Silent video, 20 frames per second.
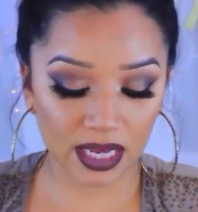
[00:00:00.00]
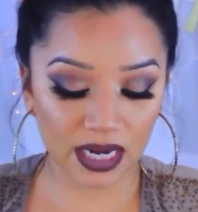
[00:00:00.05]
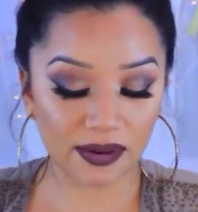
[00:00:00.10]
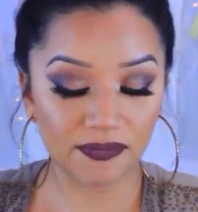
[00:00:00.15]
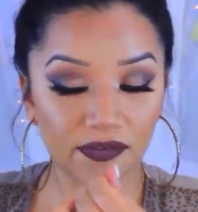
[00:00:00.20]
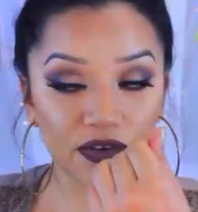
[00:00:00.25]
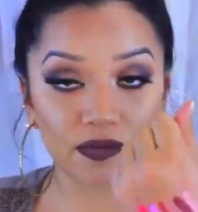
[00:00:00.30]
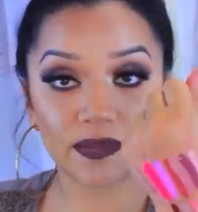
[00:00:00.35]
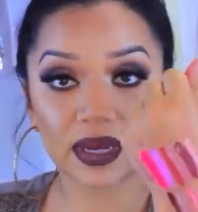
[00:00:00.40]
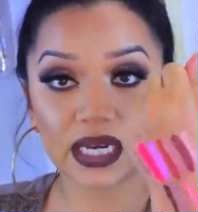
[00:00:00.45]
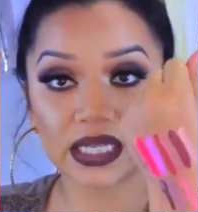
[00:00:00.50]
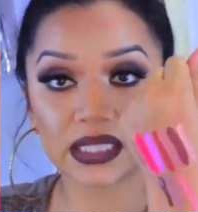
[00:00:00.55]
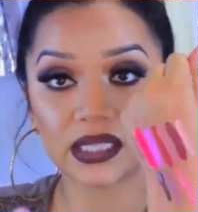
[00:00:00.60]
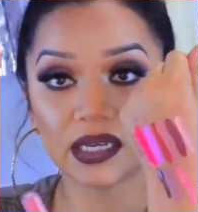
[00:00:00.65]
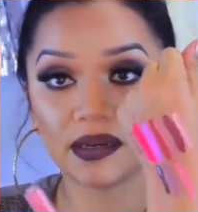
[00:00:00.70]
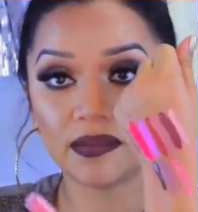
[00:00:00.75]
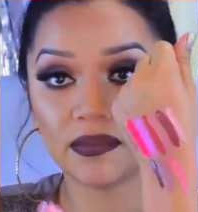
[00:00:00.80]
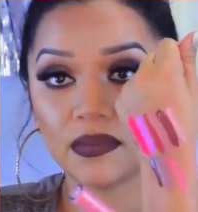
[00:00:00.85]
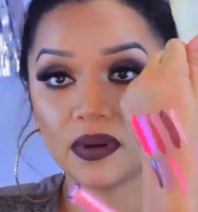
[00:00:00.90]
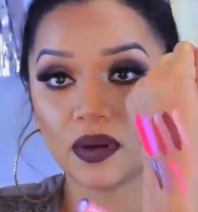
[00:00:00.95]
And if you mix
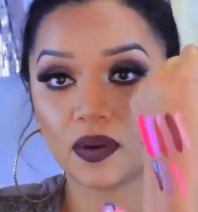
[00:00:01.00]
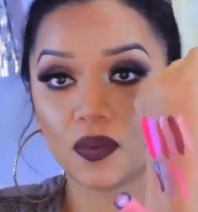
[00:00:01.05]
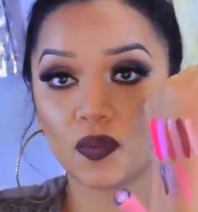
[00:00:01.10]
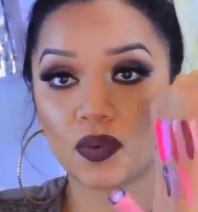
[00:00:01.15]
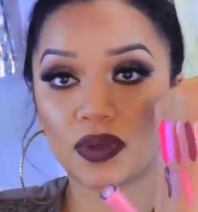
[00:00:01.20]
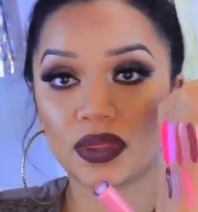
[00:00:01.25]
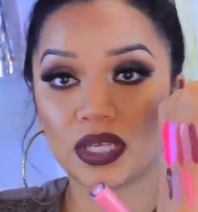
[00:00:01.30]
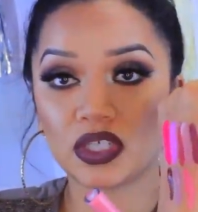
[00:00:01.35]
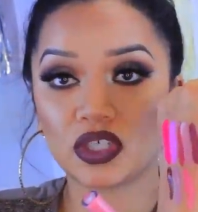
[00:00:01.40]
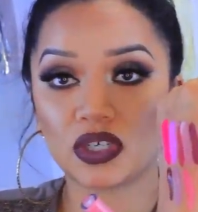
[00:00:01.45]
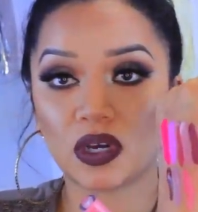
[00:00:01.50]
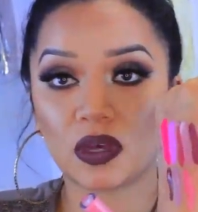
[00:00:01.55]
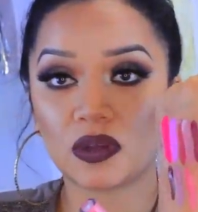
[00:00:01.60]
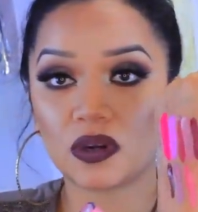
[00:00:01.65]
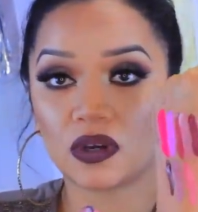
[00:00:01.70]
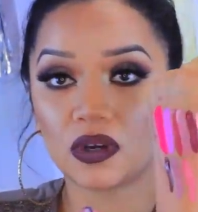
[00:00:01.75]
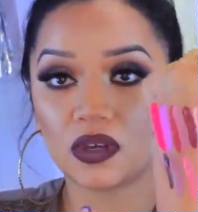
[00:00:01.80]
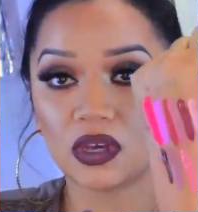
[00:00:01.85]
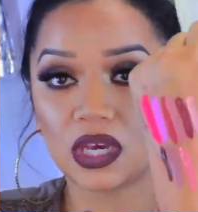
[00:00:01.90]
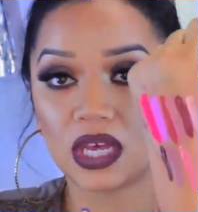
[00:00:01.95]
them with each
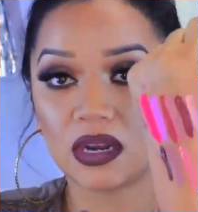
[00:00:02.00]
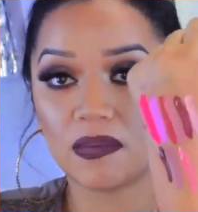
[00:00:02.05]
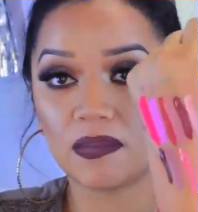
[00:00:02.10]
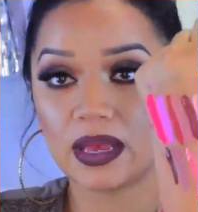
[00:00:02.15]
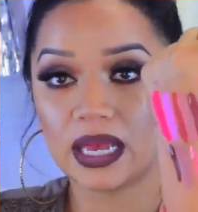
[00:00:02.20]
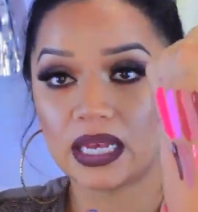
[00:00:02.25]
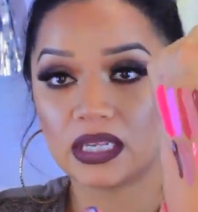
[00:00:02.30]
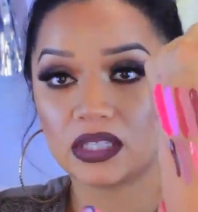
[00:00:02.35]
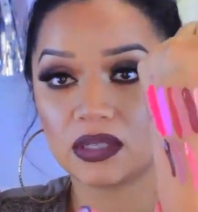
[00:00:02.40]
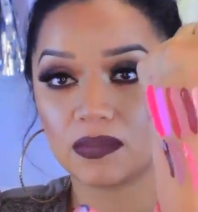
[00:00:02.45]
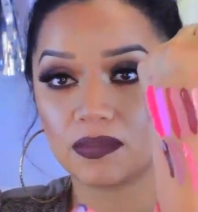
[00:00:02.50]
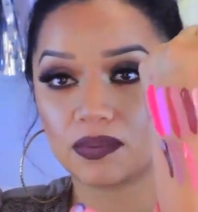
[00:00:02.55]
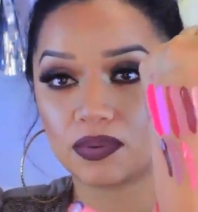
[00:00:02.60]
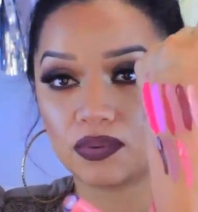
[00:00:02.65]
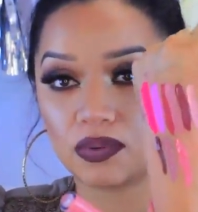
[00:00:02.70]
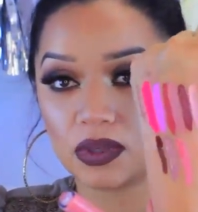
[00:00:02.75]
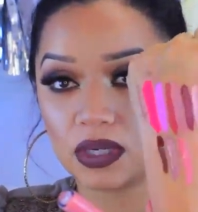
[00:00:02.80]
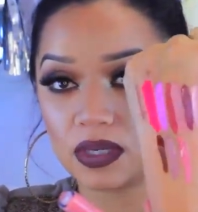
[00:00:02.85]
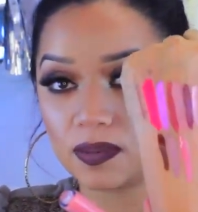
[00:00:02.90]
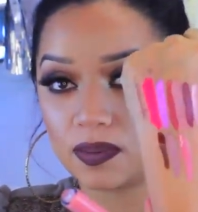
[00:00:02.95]
other, you can make some
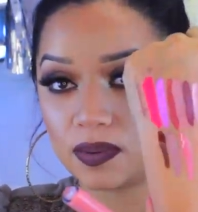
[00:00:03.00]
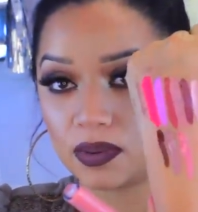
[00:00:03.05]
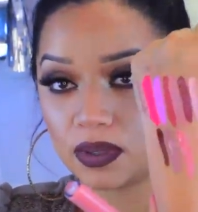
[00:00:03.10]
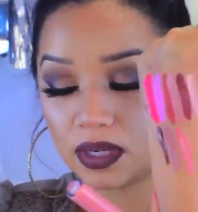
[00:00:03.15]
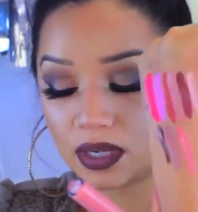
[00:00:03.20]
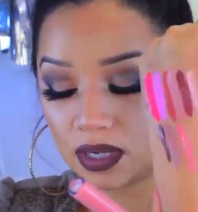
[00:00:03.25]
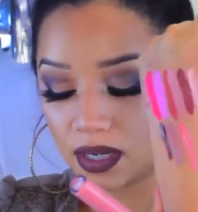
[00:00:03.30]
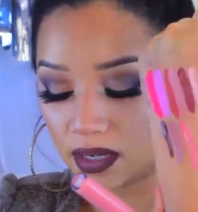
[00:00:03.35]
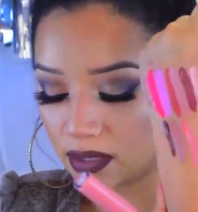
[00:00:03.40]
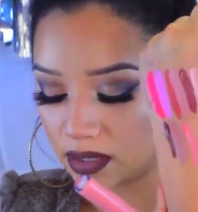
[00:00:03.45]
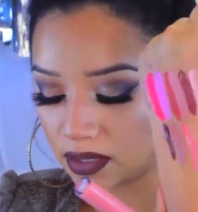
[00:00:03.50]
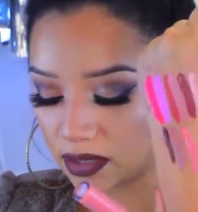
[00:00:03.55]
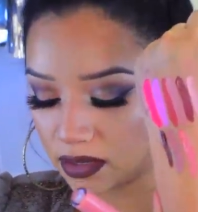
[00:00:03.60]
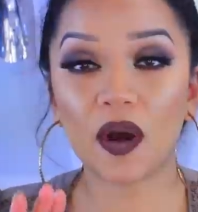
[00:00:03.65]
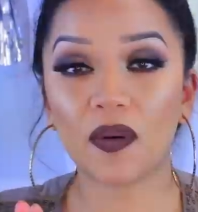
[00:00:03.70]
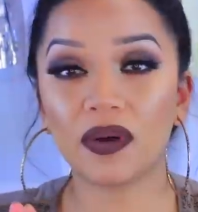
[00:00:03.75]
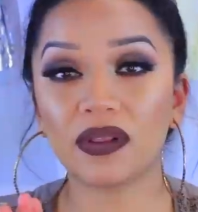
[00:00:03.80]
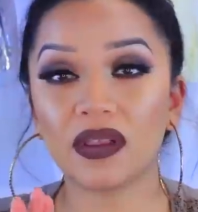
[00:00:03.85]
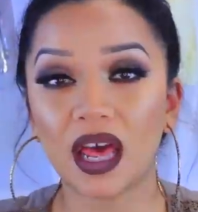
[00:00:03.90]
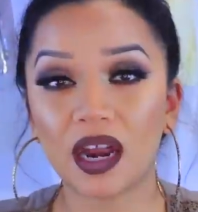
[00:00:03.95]
pretty, pretty colors.
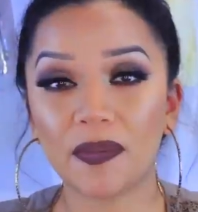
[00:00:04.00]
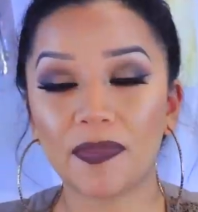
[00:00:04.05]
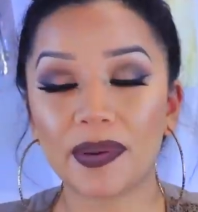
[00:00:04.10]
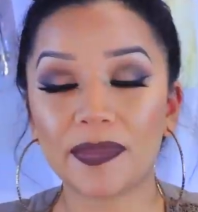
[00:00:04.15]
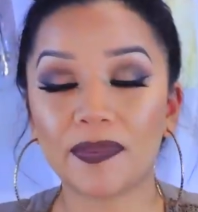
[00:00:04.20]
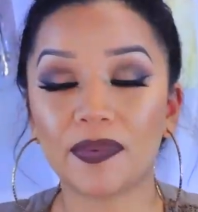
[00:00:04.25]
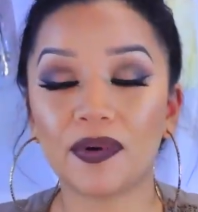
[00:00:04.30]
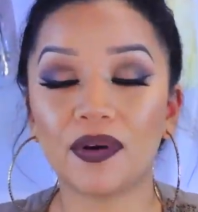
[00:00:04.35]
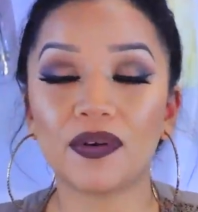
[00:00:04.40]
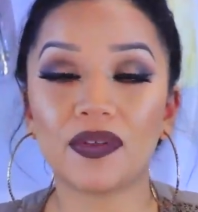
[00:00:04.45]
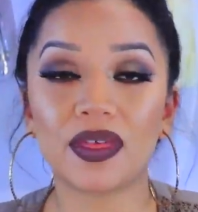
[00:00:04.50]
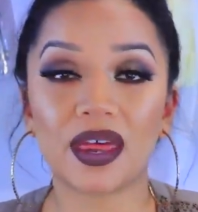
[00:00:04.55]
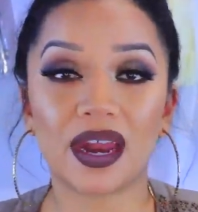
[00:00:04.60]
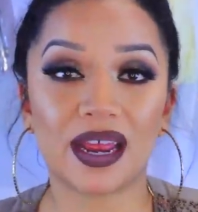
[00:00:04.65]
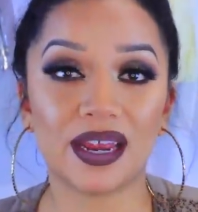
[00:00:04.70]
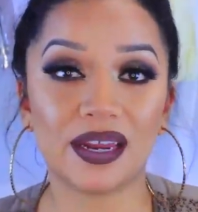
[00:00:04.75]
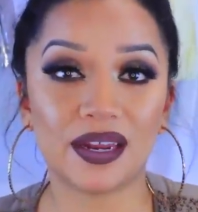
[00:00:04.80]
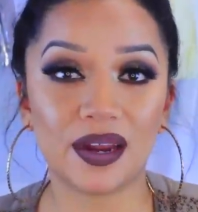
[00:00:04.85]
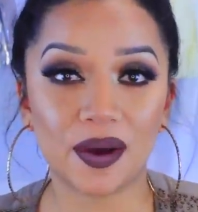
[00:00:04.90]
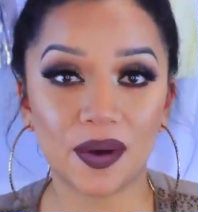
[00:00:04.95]
Now, a lot of people that
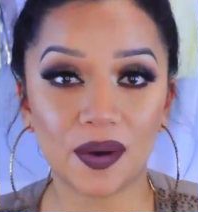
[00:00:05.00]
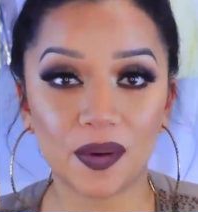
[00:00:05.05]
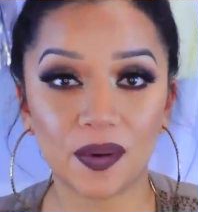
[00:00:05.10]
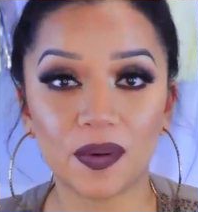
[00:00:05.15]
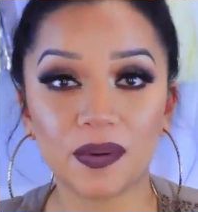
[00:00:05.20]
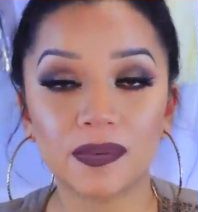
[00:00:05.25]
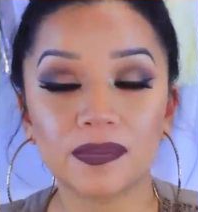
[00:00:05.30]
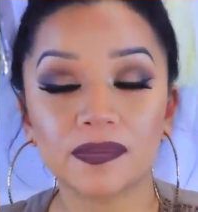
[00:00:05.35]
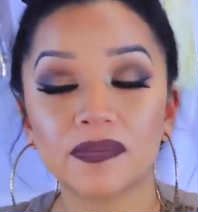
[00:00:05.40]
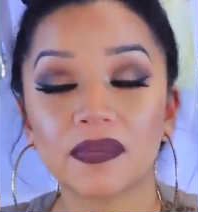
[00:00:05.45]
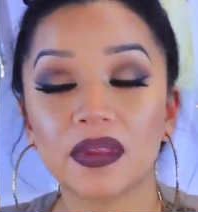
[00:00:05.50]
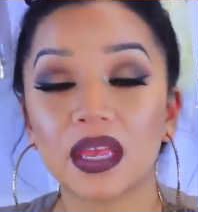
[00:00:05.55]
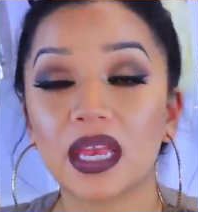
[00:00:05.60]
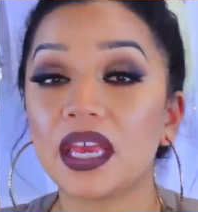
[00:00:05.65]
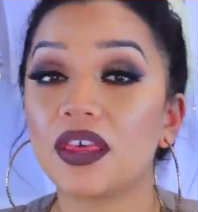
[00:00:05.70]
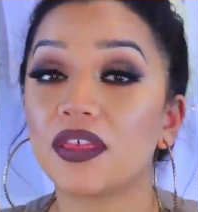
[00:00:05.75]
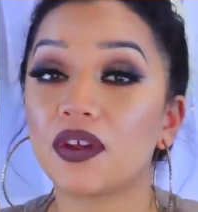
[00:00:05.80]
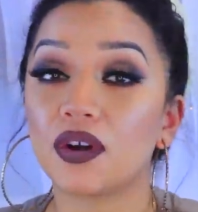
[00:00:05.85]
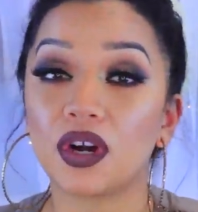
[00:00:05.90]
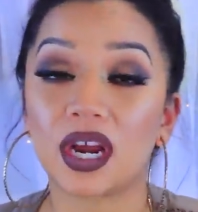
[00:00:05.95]
I know
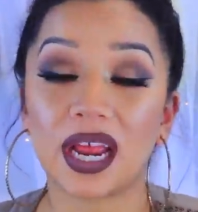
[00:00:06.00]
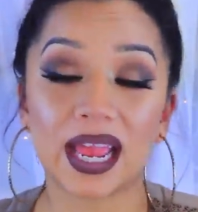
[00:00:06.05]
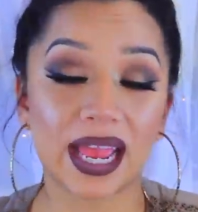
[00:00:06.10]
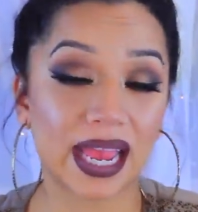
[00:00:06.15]
either